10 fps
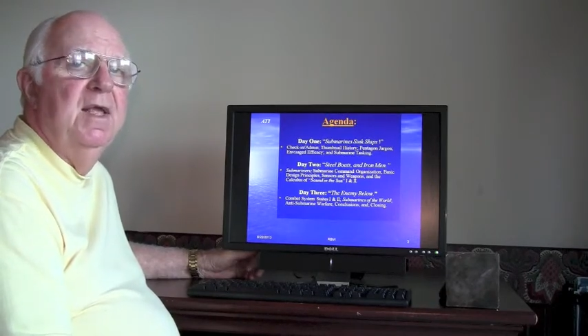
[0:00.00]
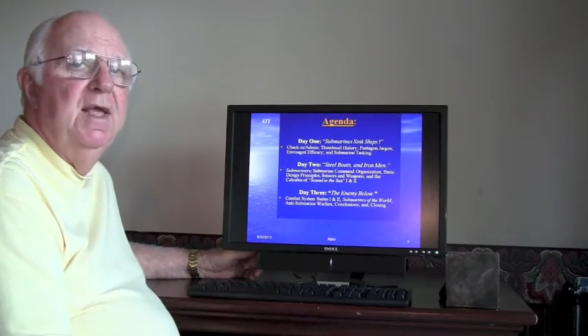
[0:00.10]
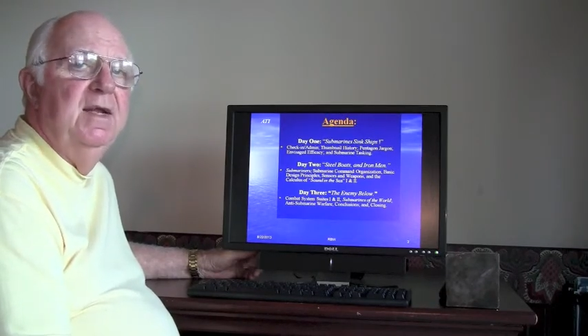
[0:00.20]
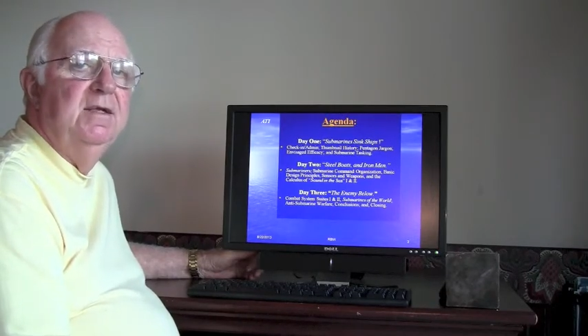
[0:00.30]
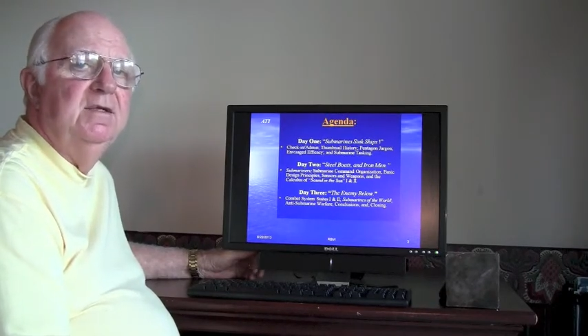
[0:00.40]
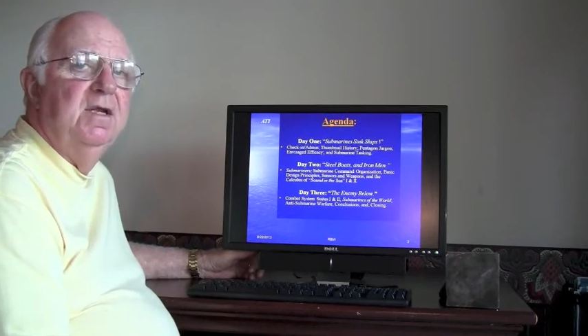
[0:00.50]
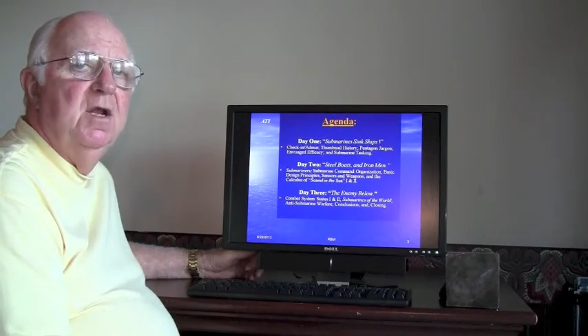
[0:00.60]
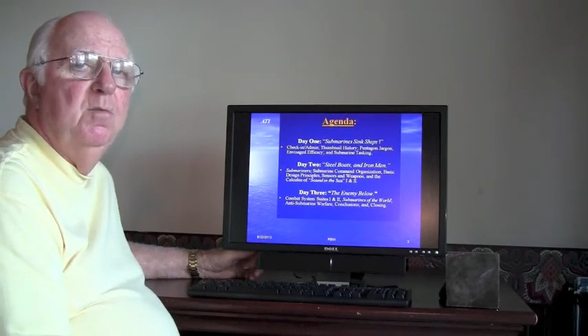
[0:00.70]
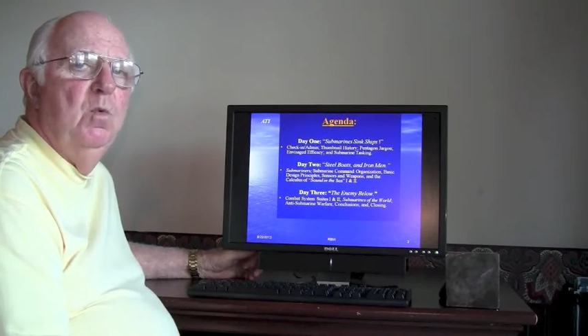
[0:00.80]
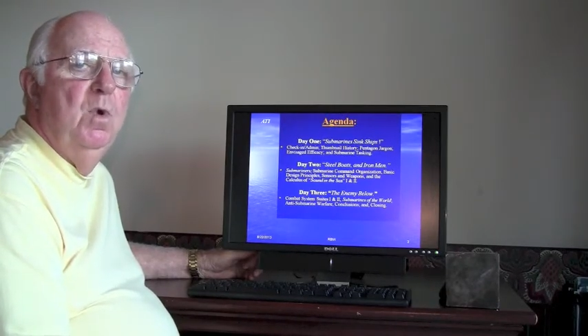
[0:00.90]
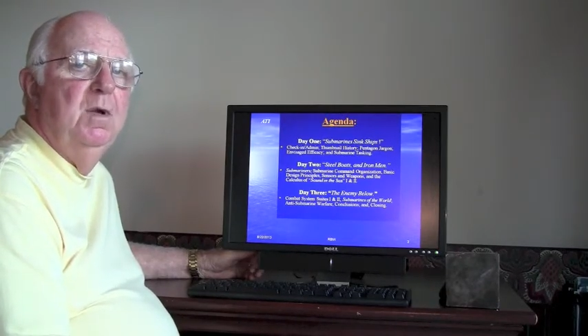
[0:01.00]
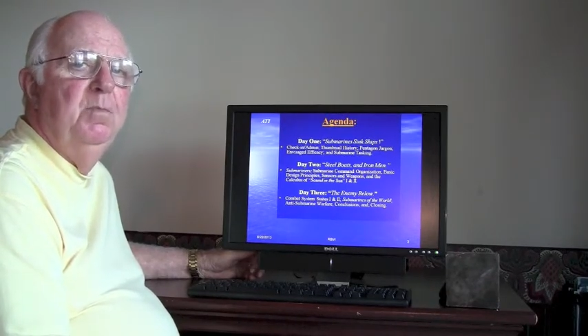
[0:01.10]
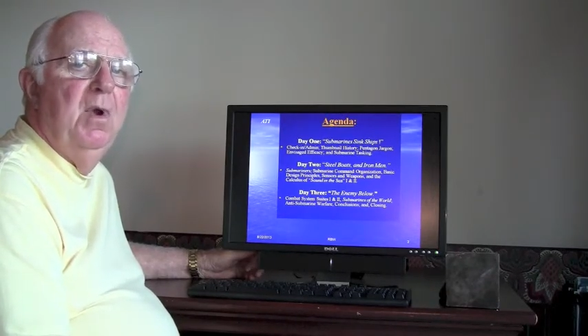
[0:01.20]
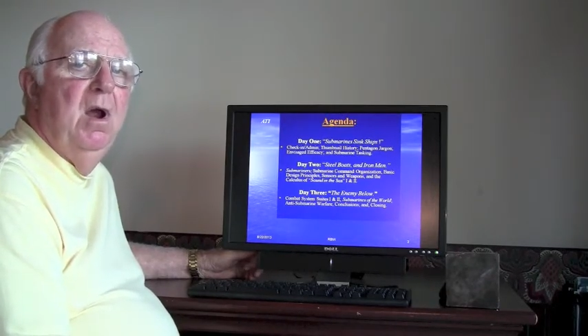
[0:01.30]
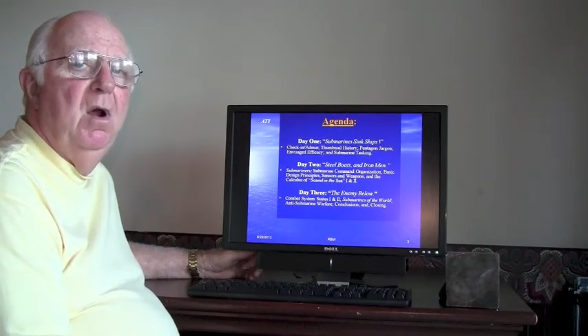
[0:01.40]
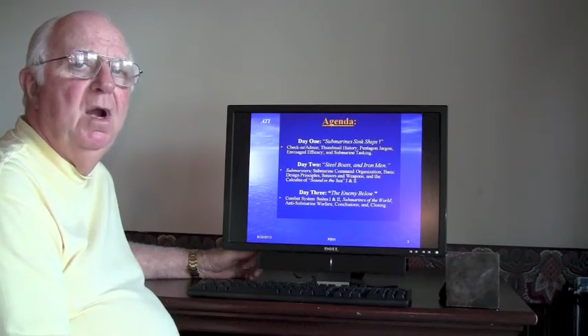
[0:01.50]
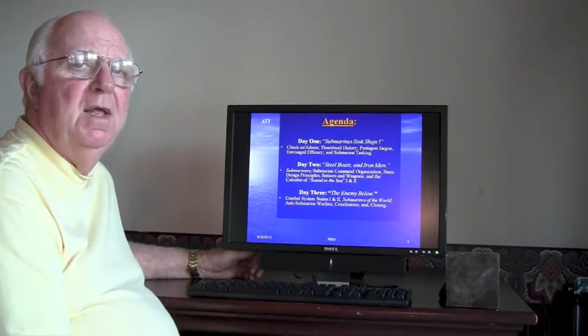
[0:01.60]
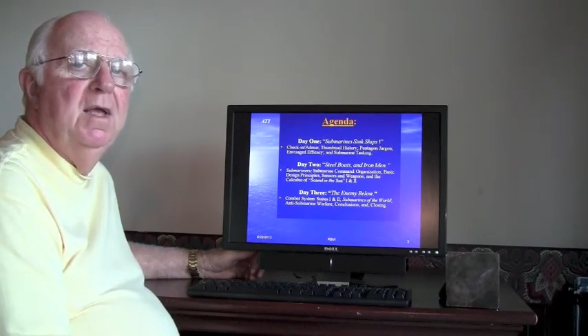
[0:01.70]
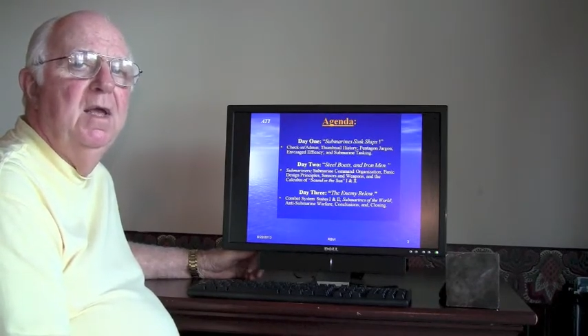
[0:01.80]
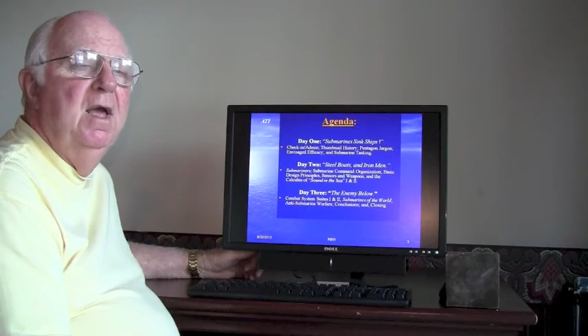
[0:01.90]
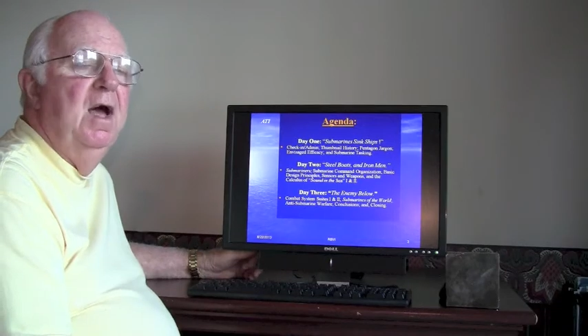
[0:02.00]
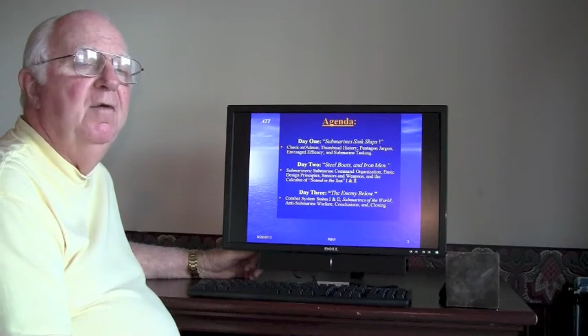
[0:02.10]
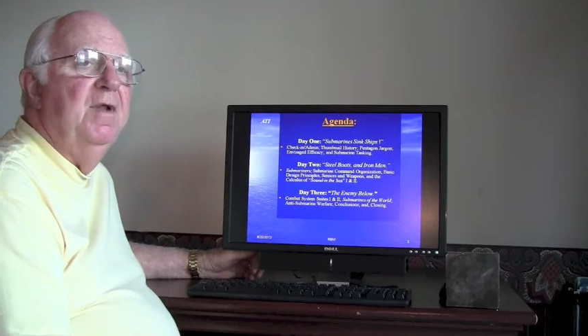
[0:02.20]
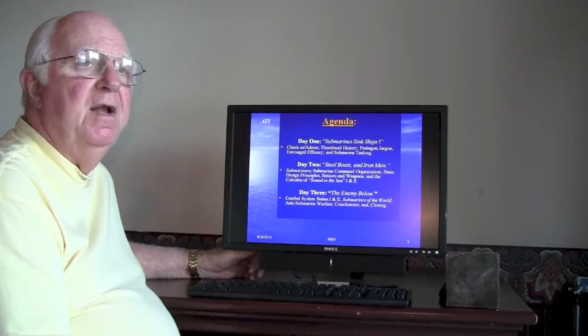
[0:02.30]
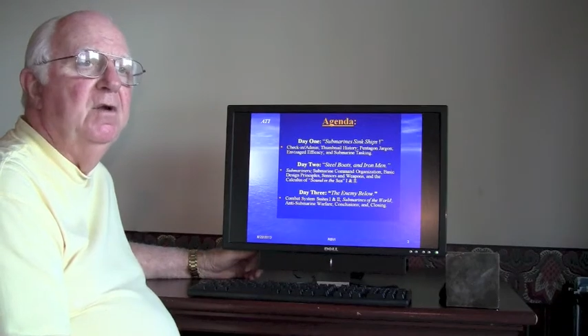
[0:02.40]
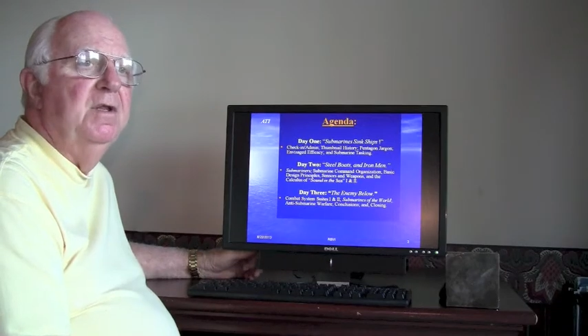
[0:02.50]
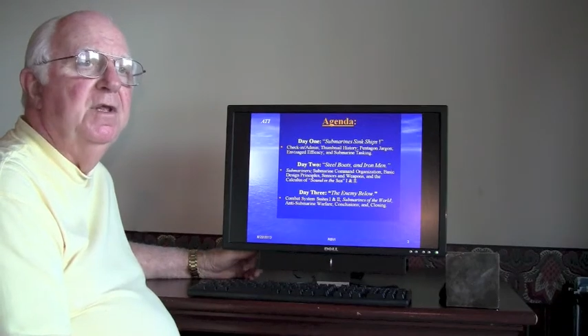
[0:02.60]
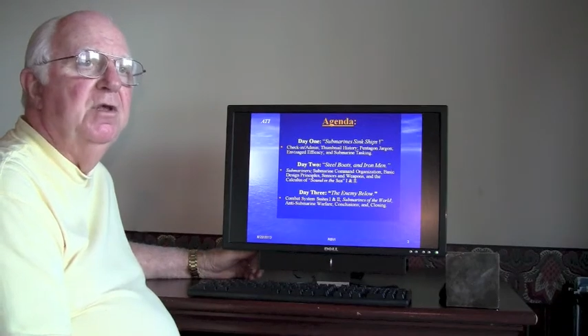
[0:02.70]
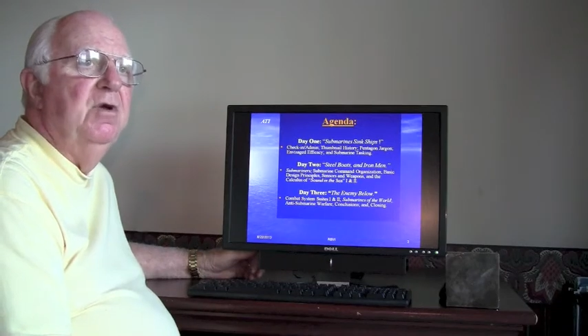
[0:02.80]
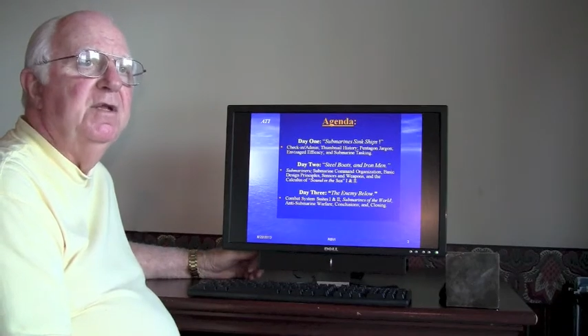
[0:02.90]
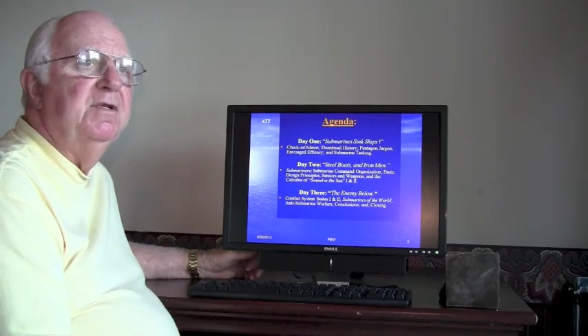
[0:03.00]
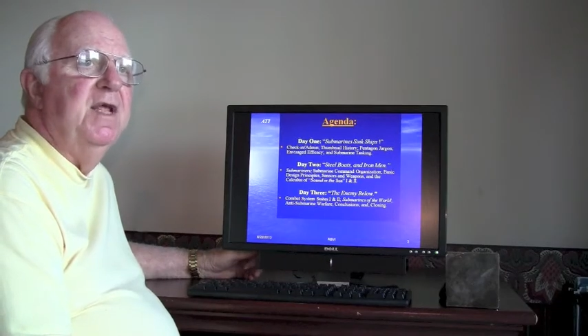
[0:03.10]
It is the #1 priority of not only the U.S.